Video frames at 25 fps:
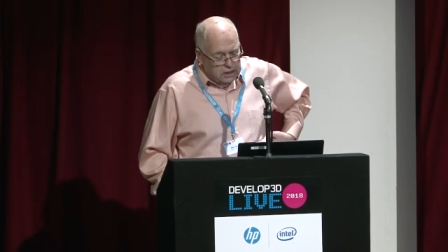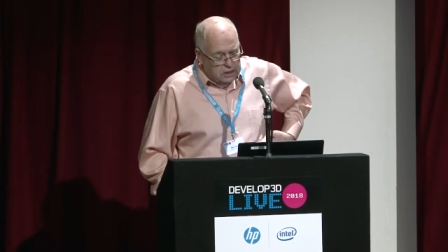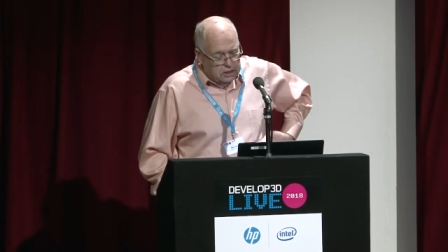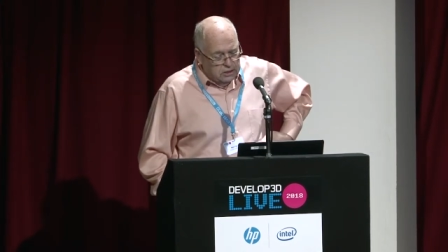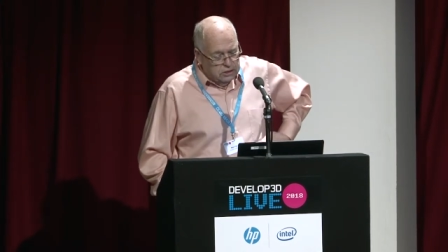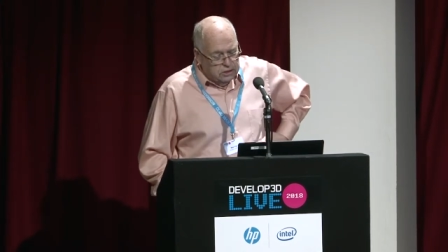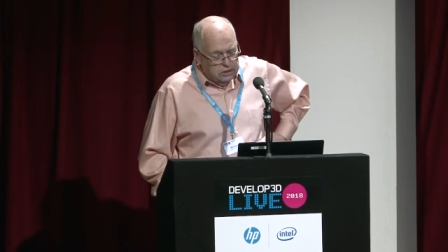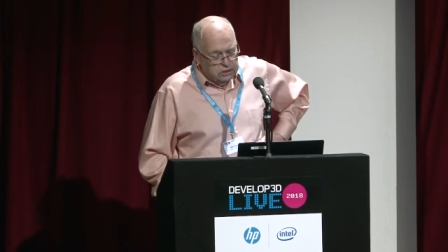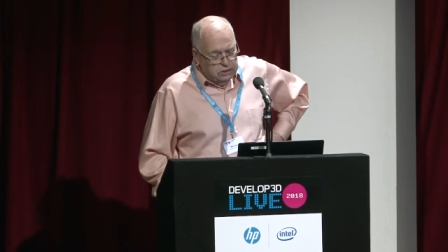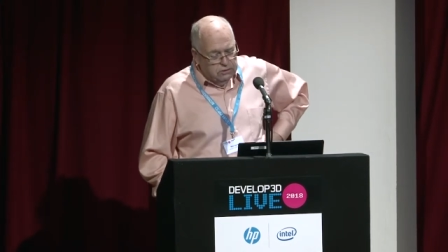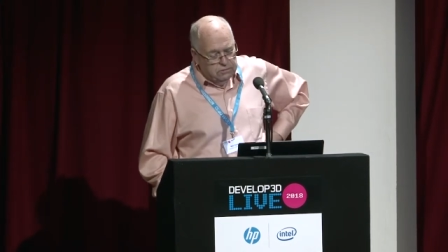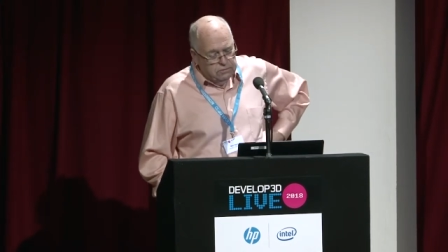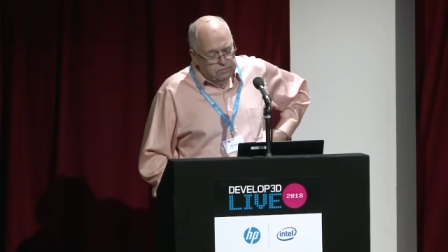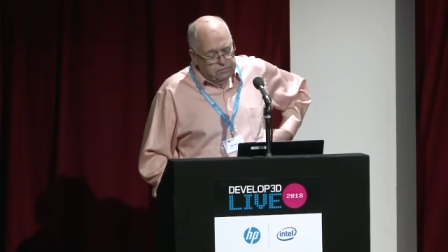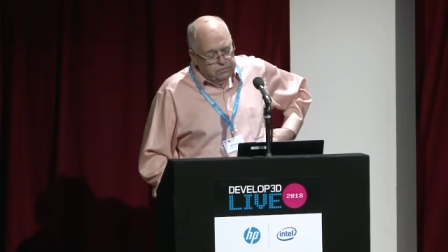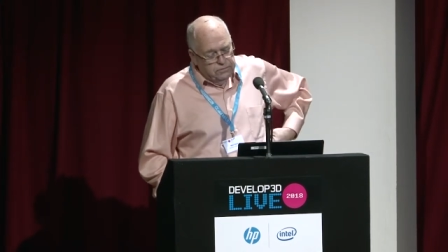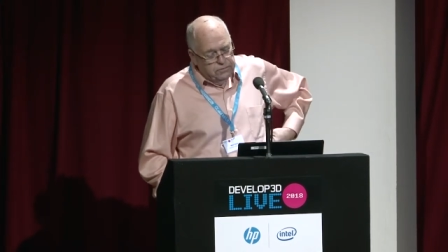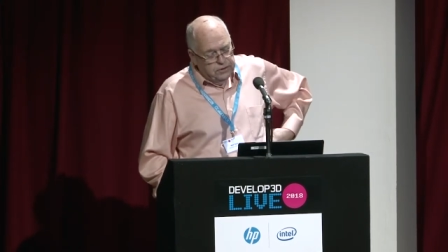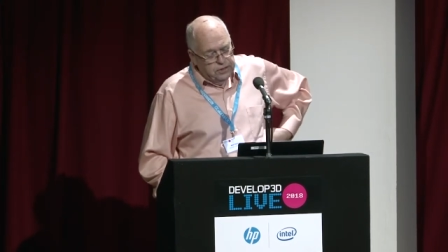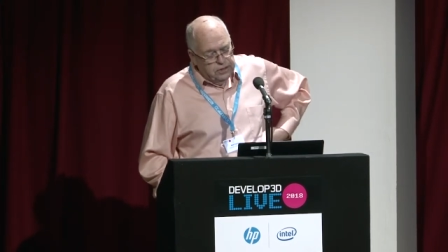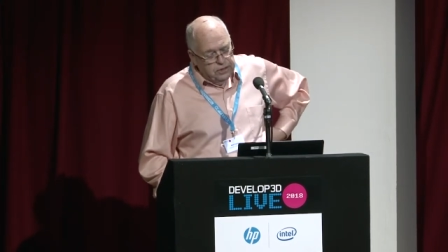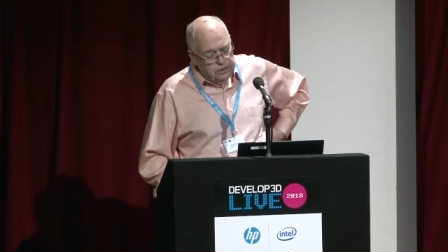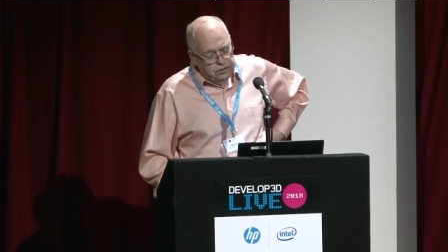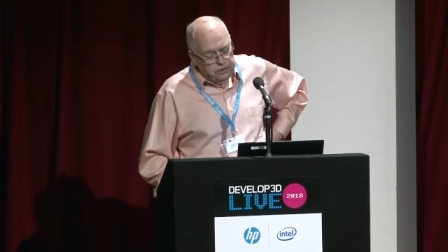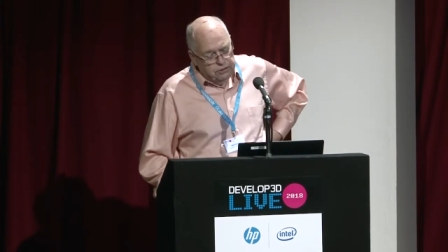So
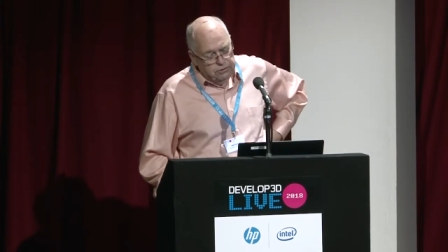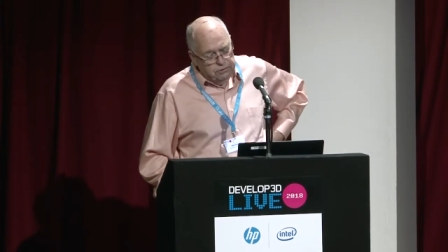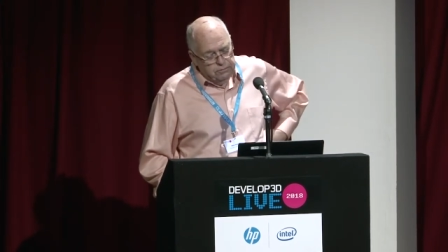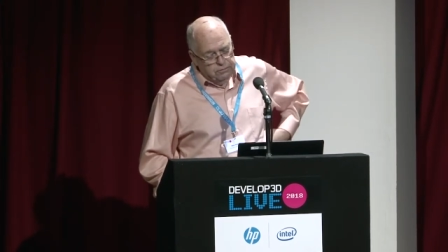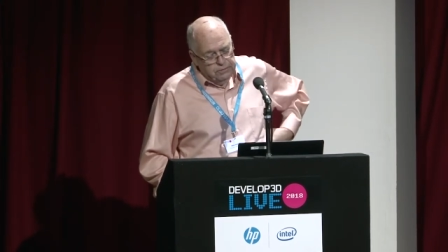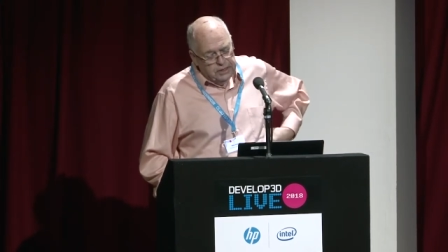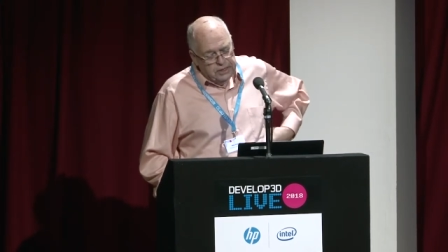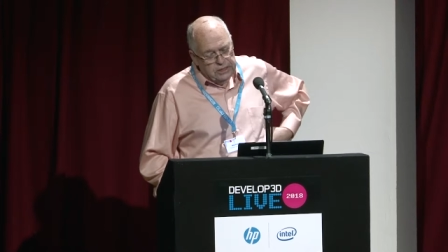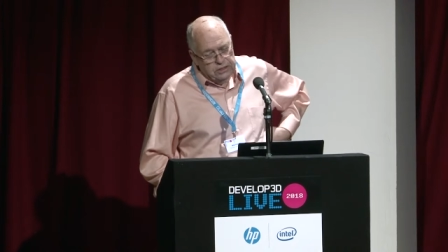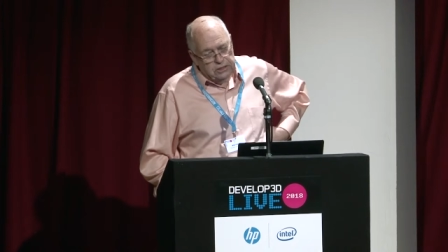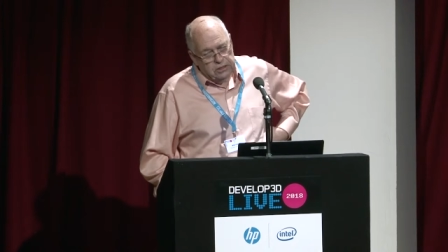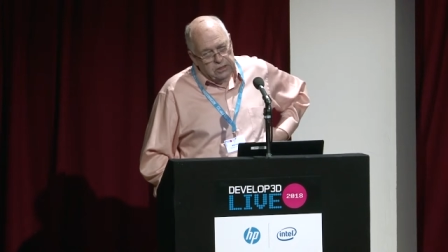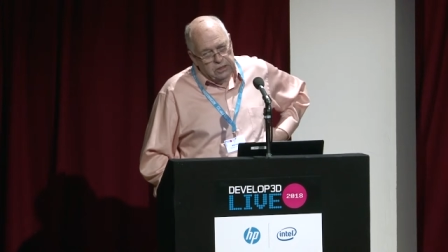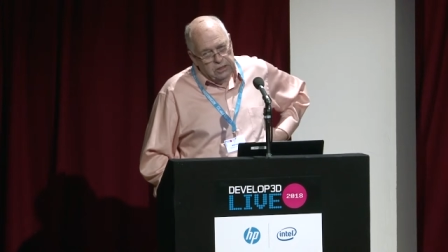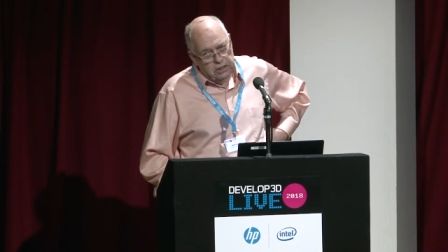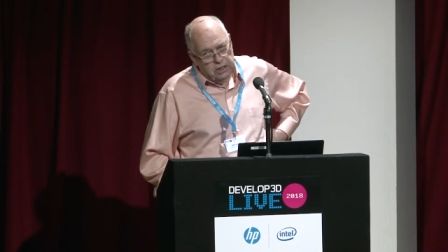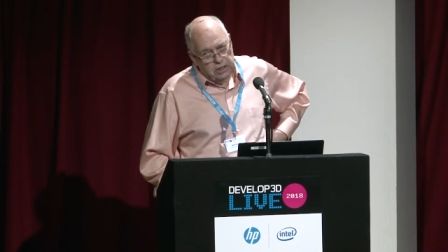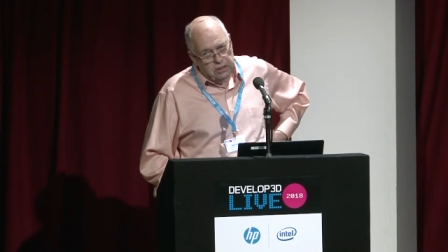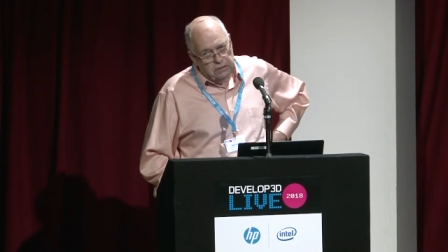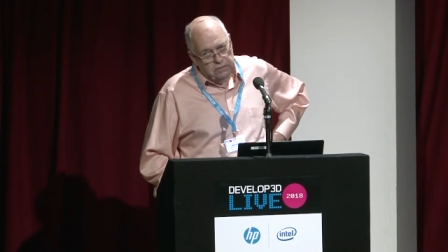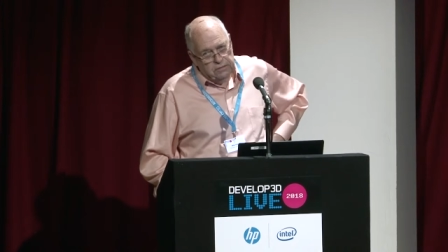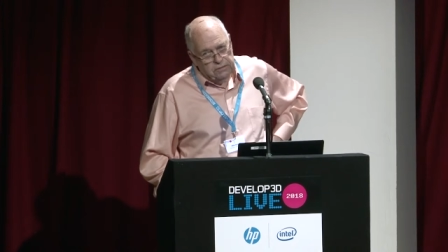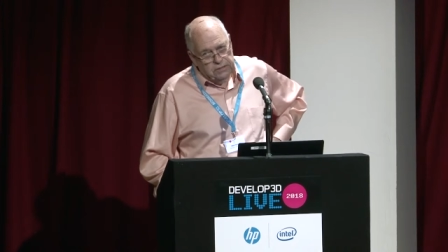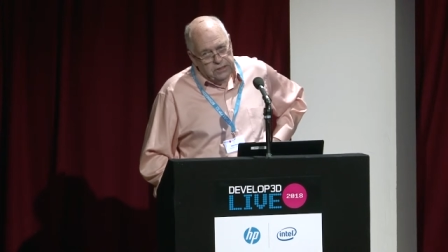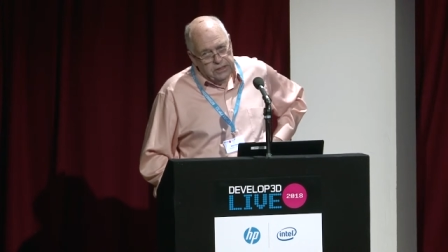virtual means a
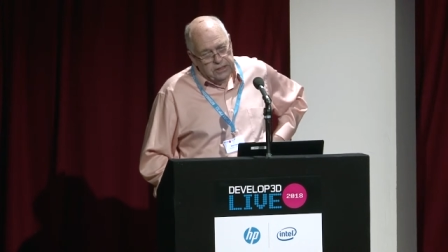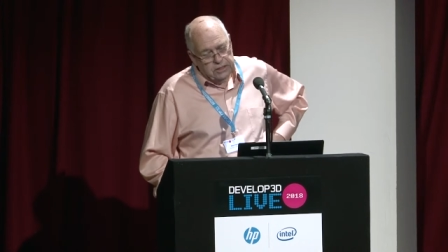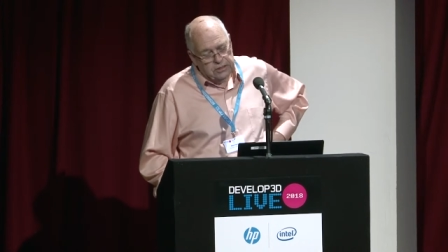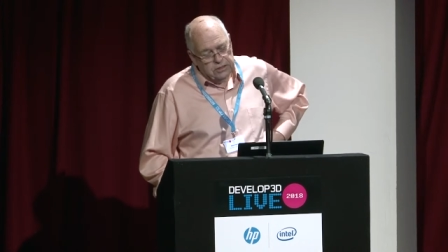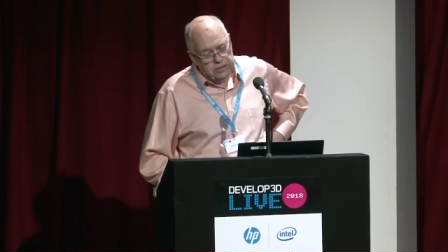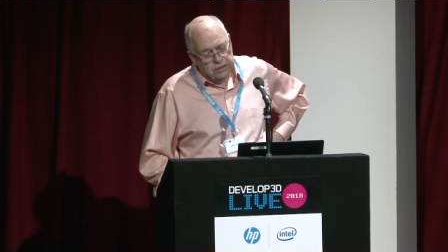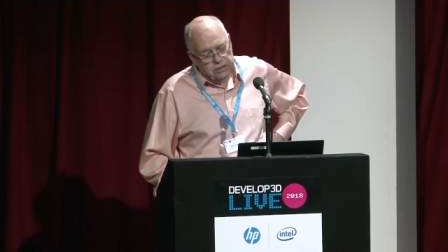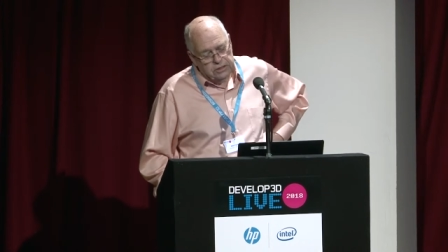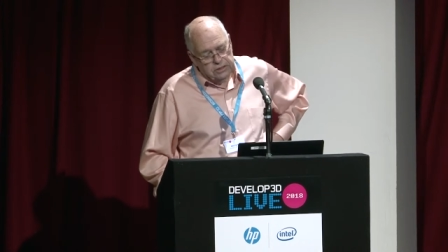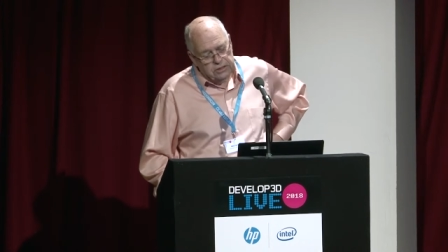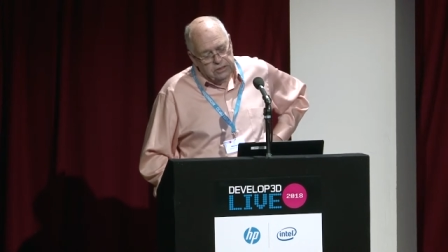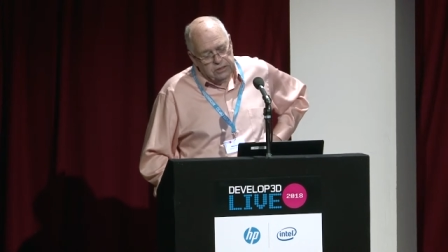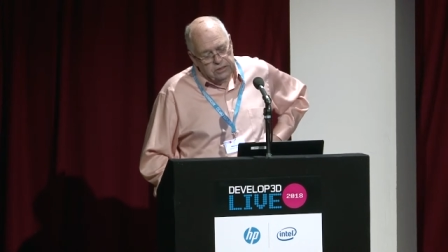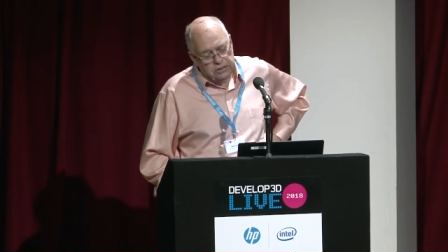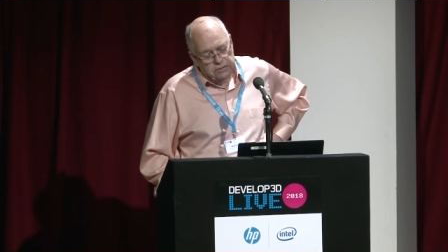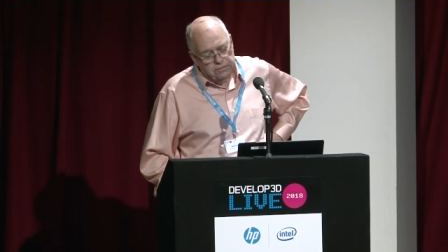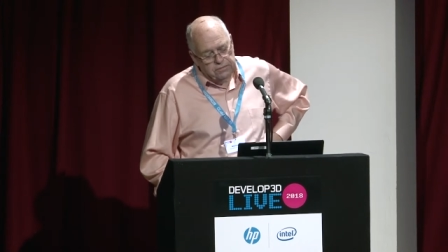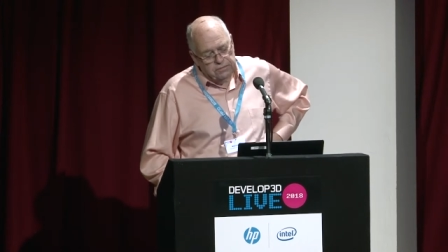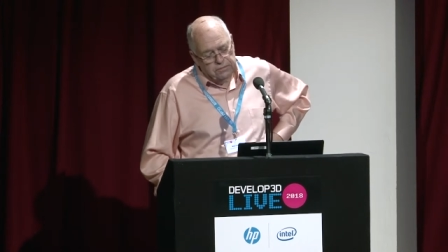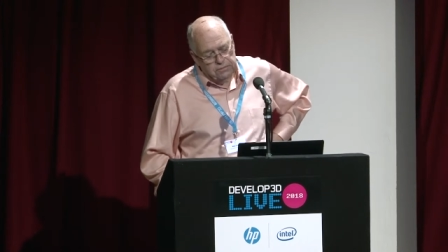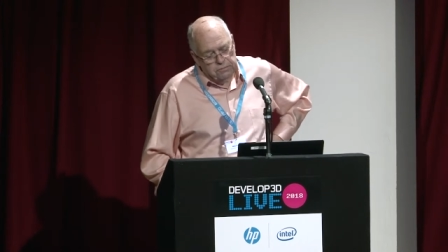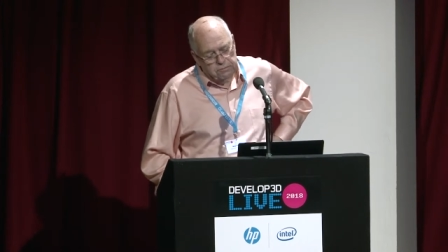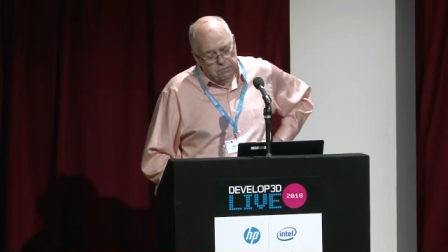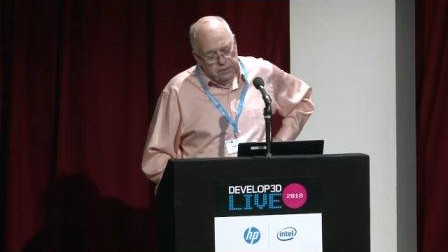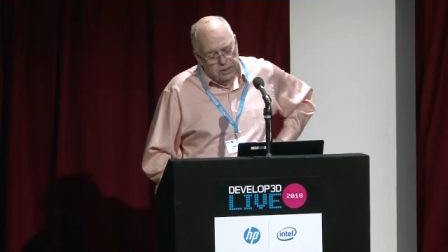lot of things to
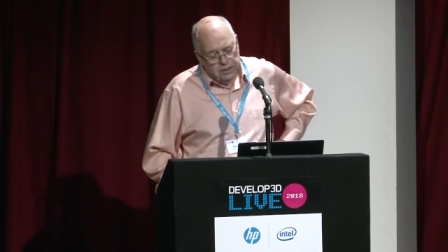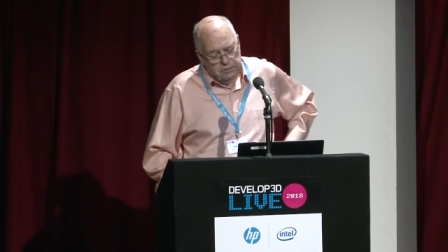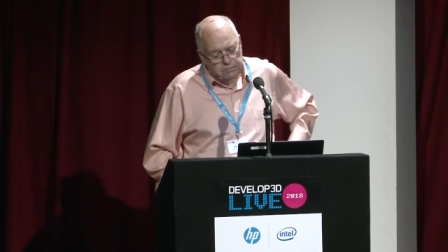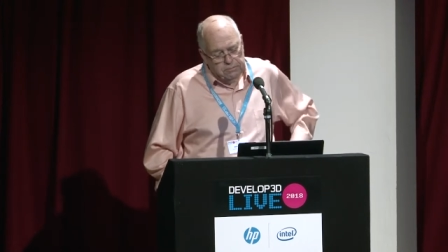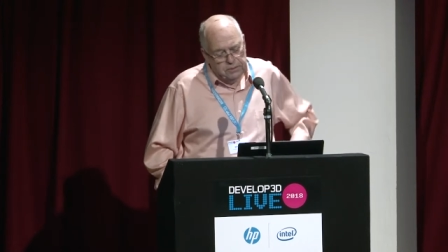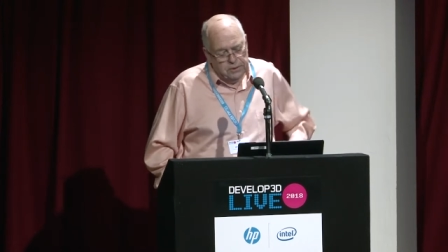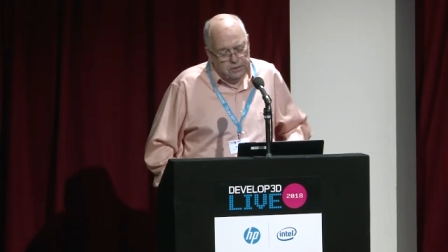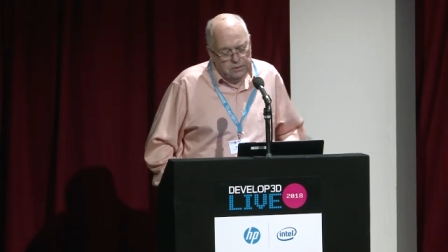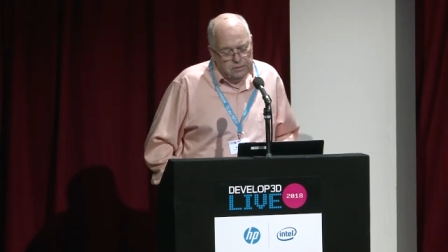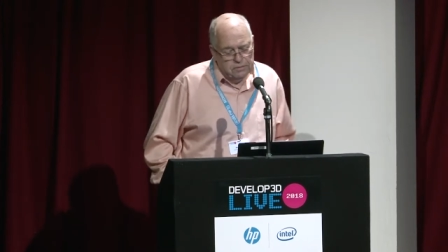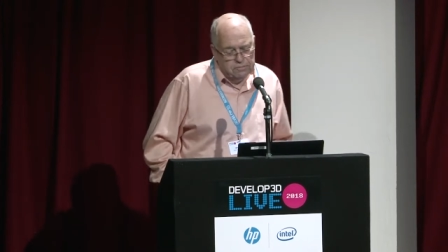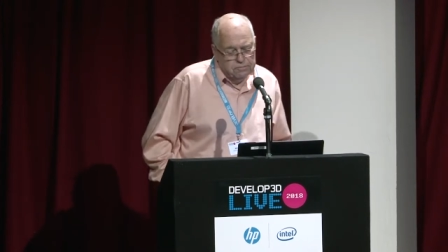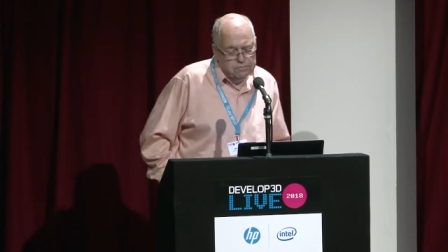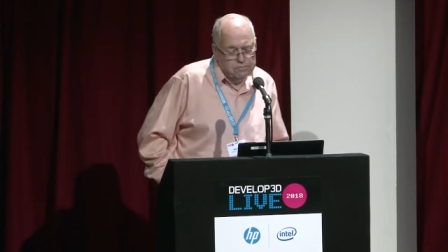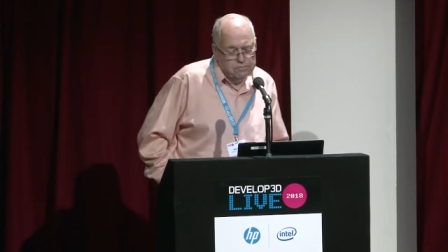different people.